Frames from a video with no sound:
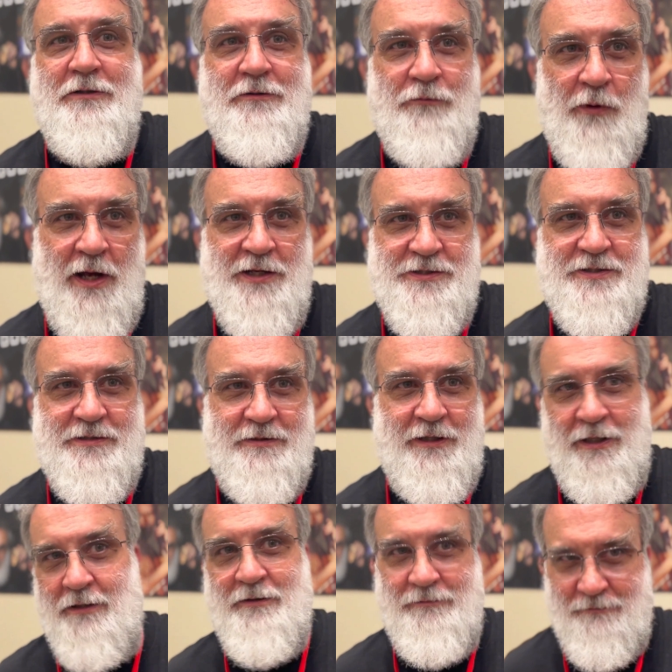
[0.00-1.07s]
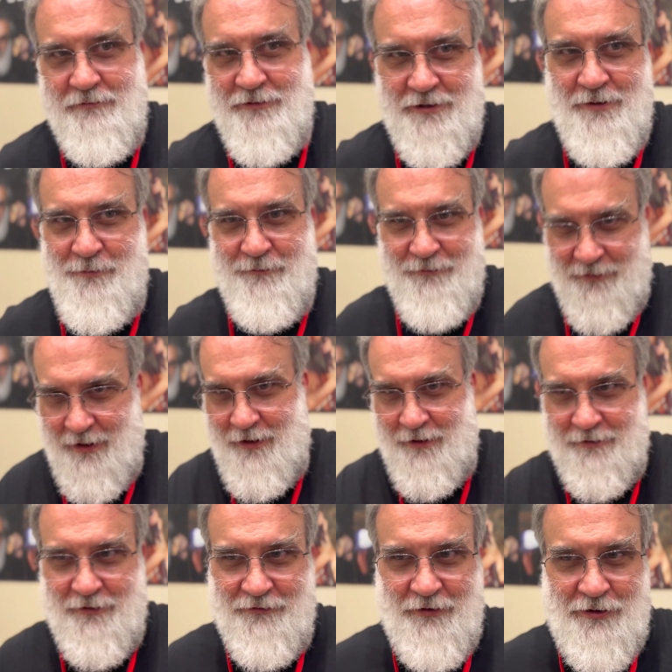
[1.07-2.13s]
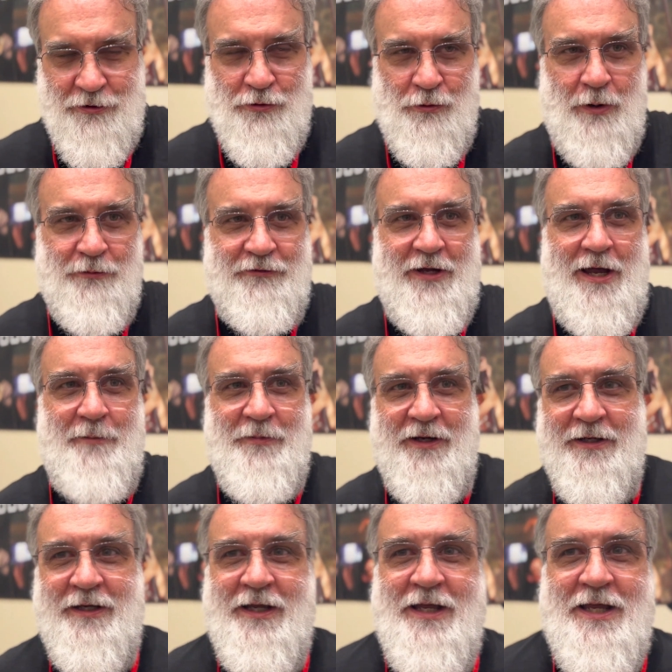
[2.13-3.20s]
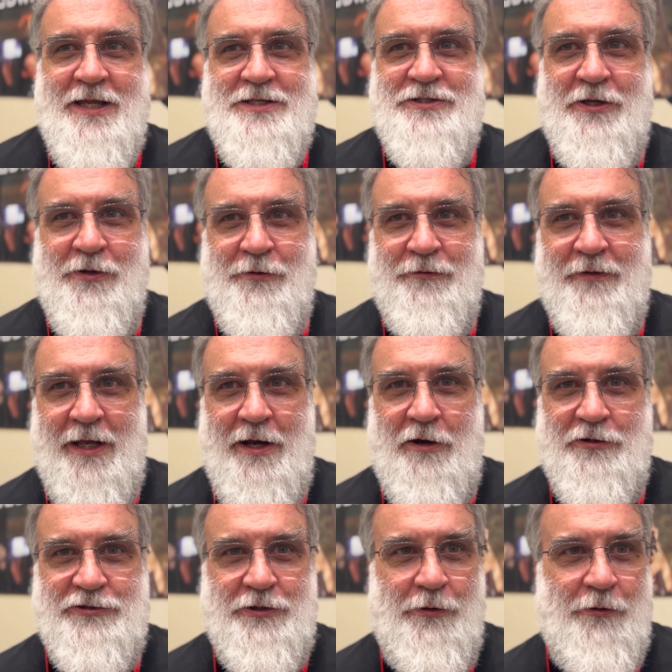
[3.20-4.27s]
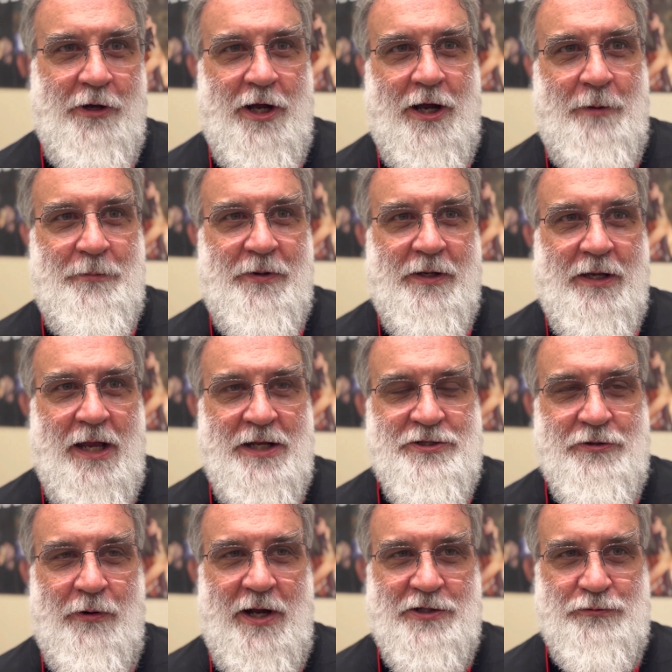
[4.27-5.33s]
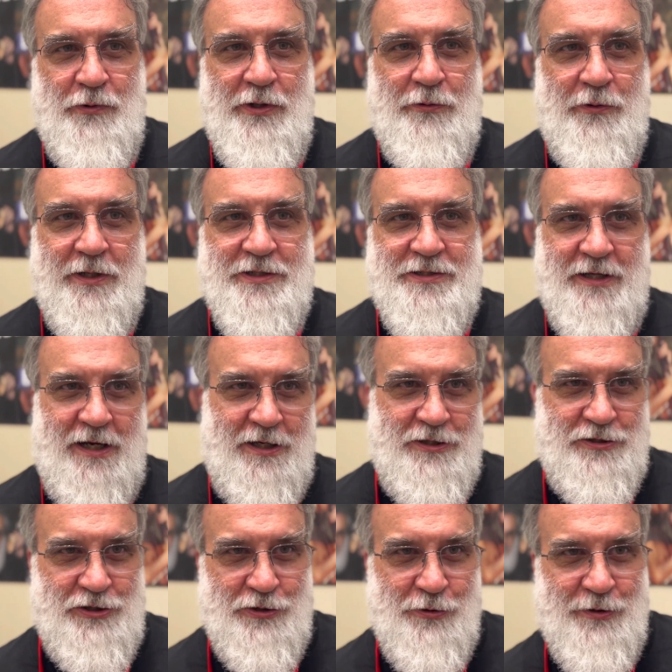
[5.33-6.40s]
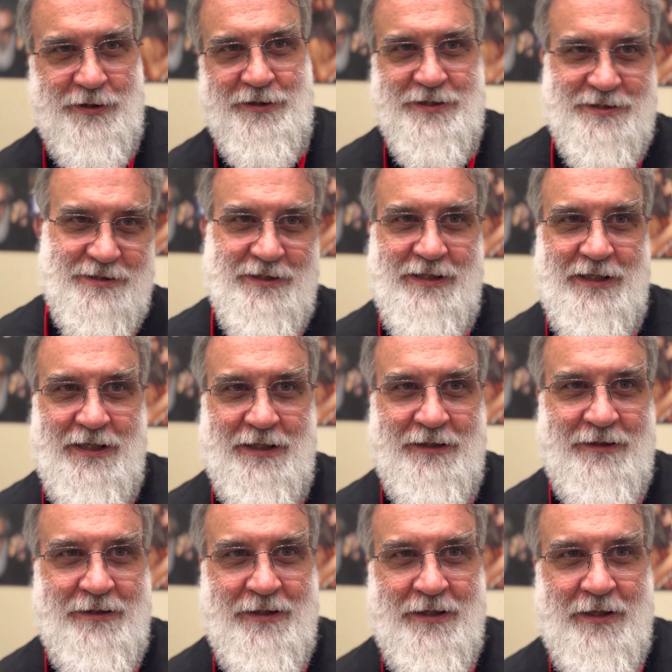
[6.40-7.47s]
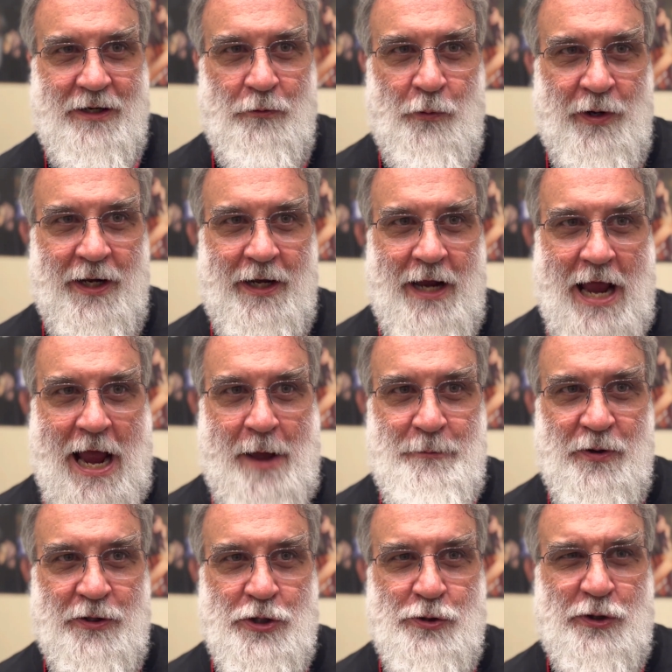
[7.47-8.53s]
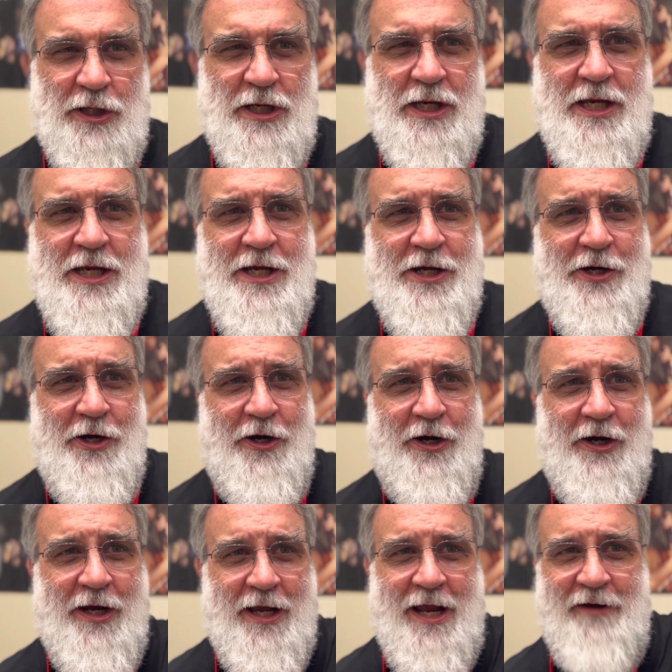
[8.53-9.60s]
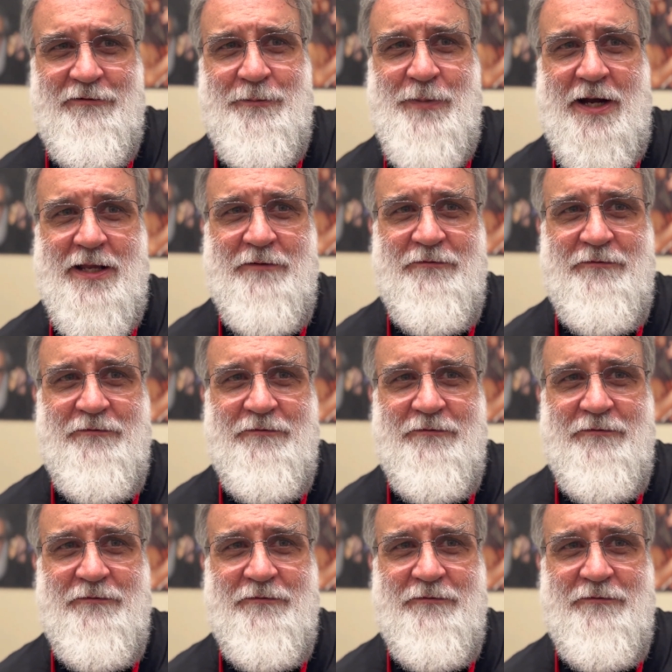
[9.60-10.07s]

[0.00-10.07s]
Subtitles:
Wes get, because they knew what was happening. So they all showed up. And so as we were inside shooting the scene, when it happened, you could hear everybody at